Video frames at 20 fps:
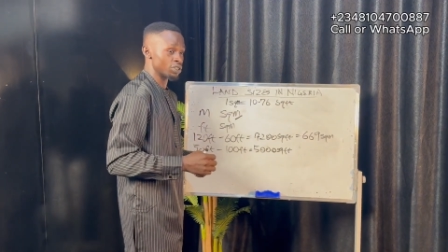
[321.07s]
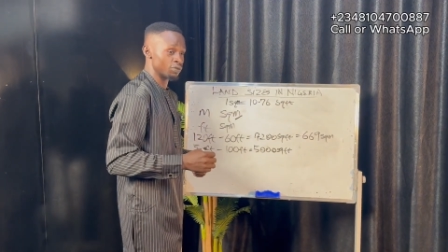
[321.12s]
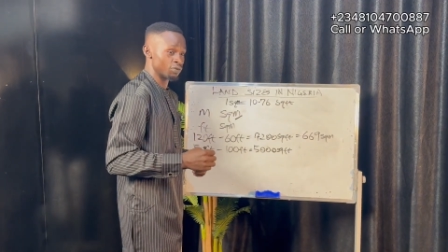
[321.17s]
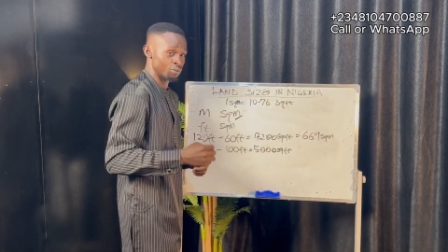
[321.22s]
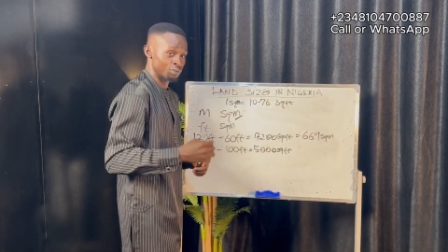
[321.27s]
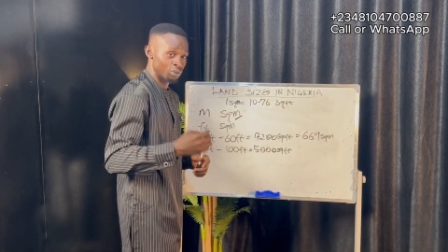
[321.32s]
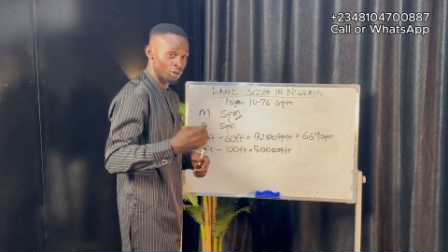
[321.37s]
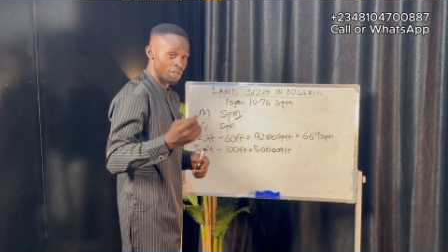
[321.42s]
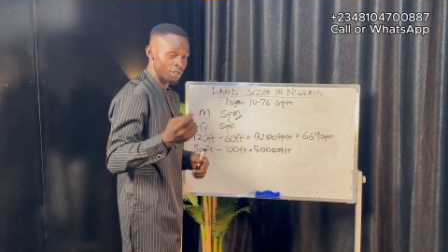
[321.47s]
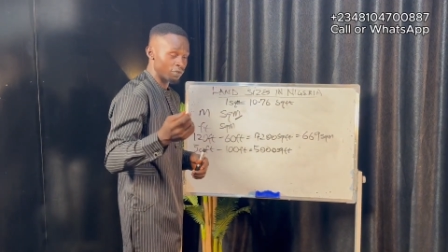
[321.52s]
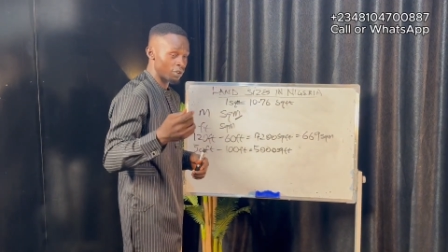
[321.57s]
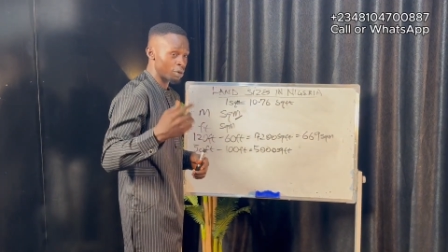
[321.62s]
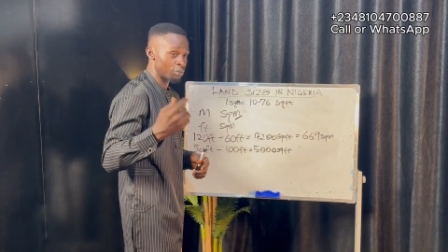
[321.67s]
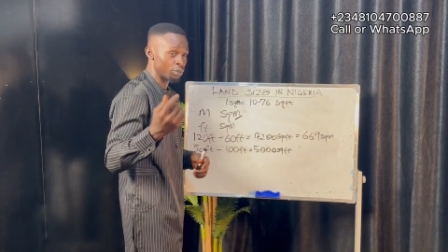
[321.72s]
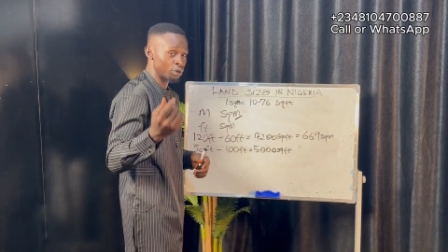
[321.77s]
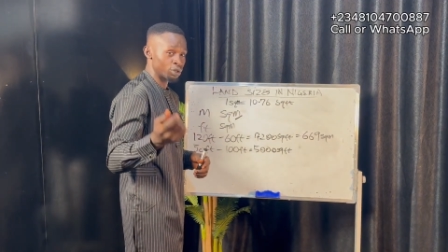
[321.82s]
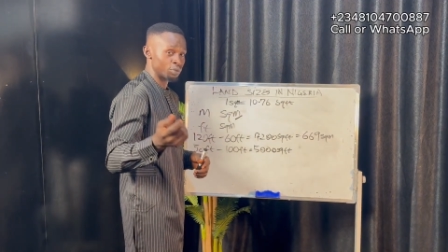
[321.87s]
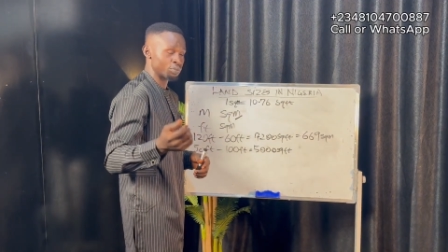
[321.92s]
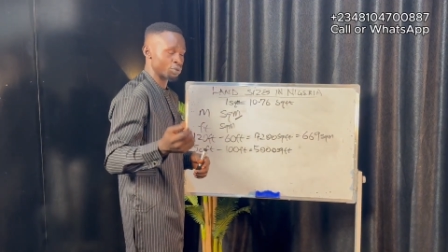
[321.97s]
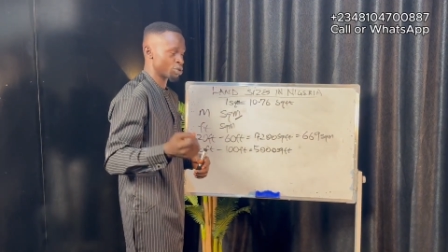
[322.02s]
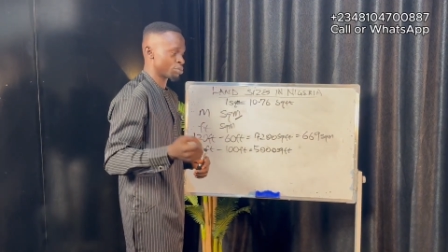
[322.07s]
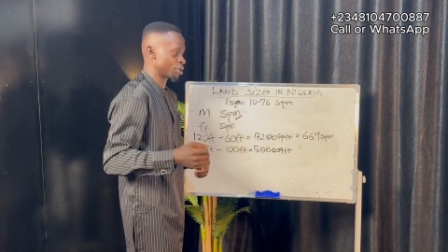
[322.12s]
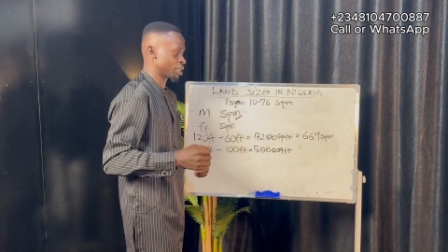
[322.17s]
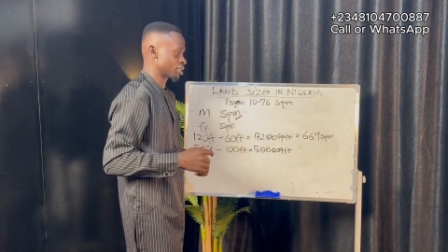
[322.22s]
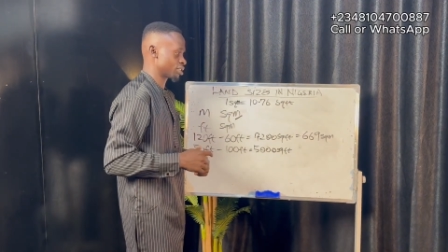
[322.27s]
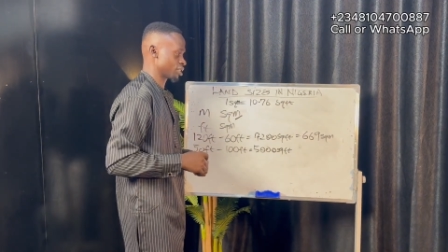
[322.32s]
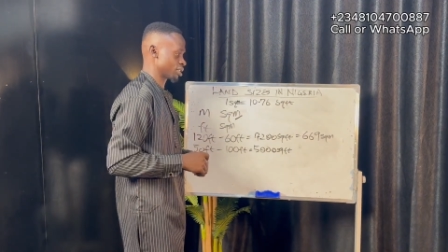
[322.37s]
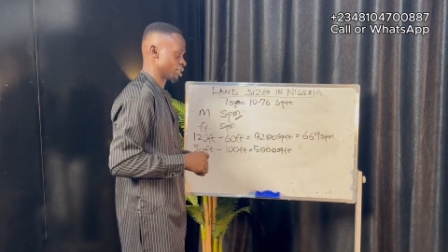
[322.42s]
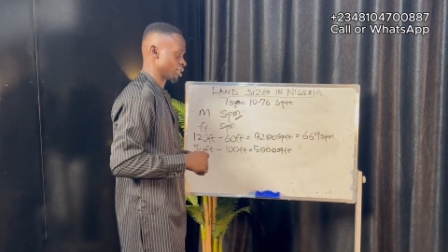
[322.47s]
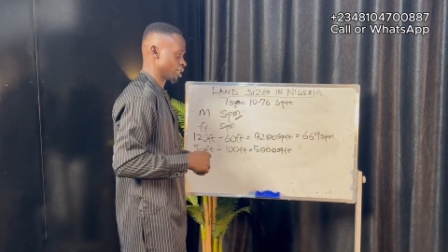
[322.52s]
if you ever bought
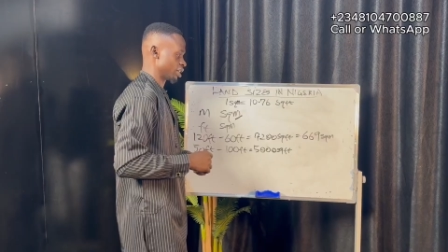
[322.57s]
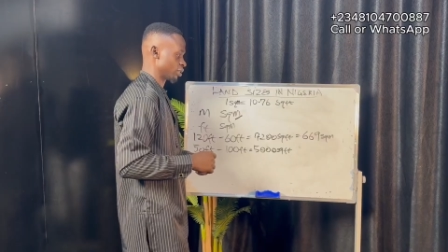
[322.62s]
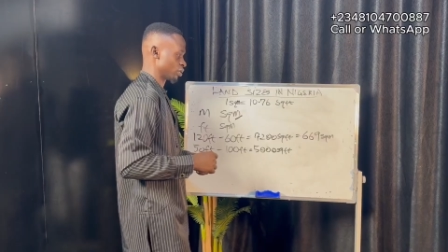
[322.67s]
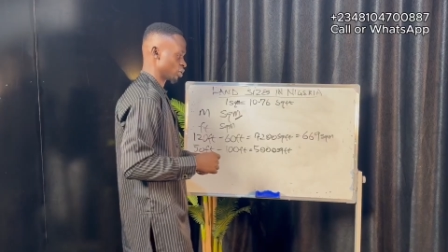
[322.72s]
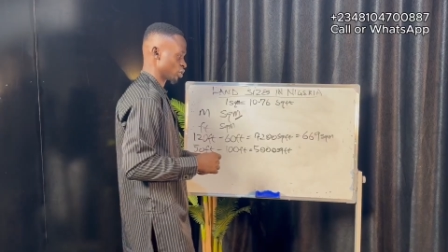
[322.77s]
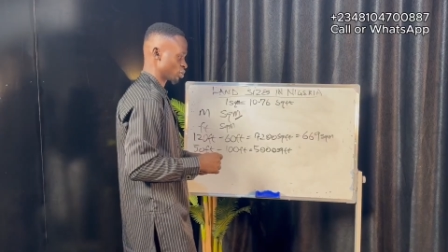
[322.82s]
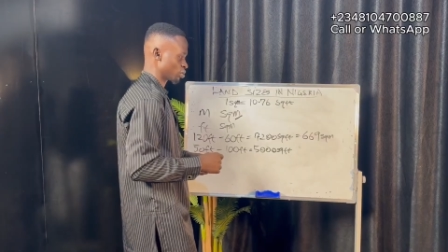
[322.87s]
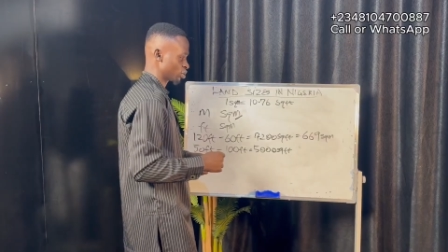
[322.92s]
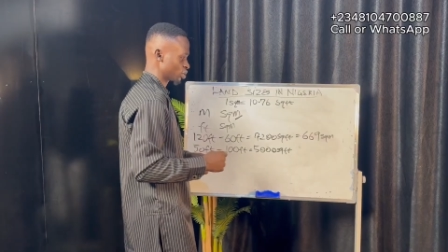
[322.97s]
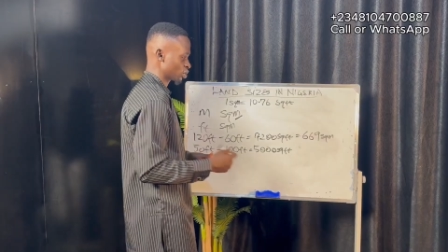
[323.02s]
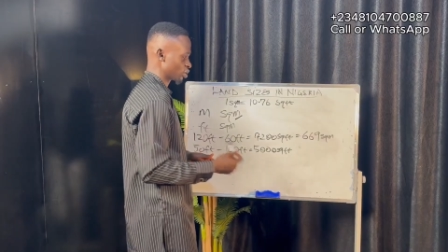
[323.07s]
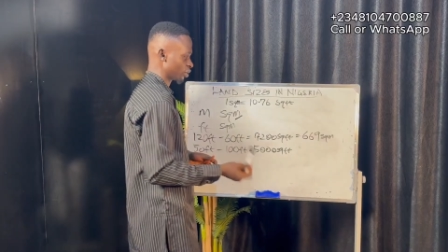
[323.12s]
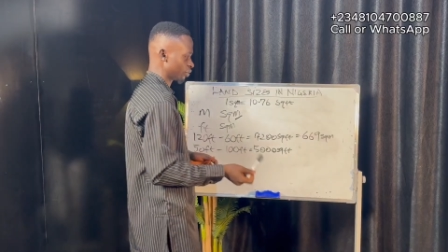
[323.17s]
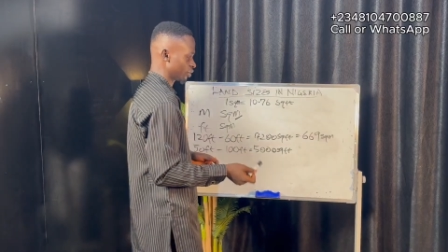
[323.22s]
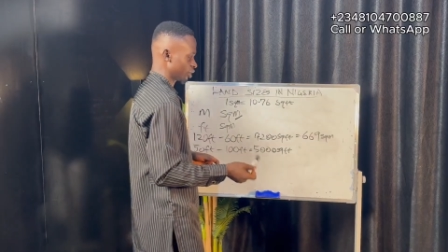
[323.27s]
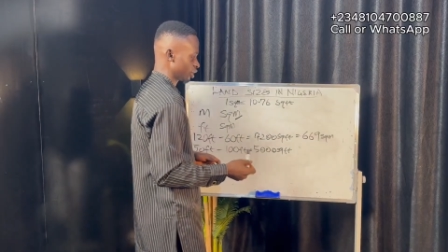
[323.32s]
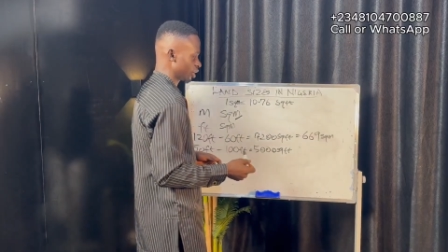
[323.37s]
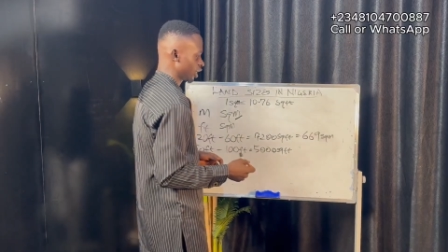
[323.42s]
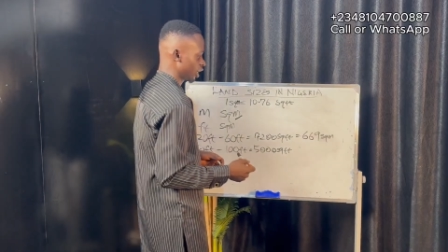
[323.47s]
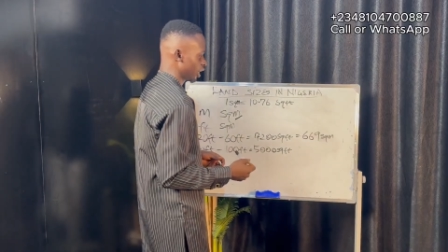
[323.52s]
properties in Lagos, most of the